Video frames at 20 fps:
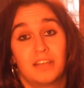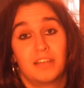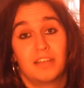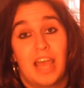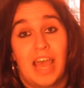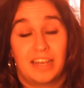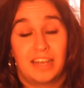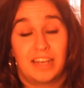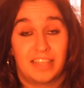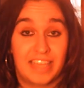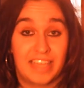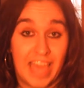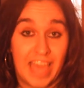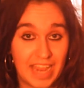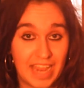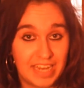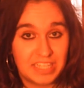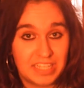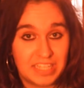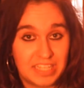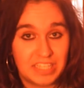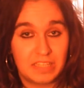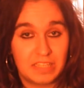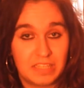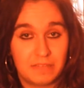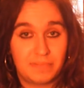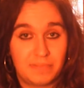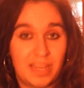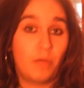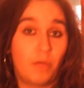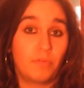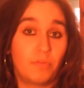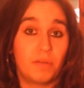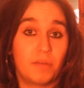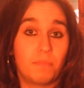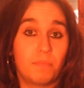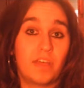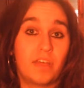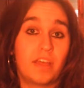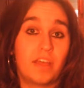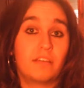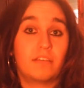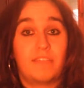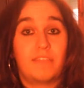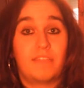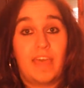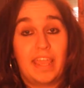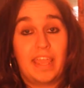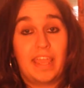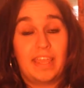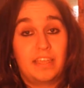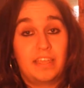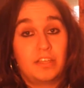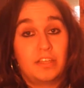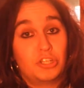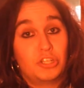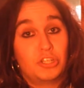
at the gates tell them that they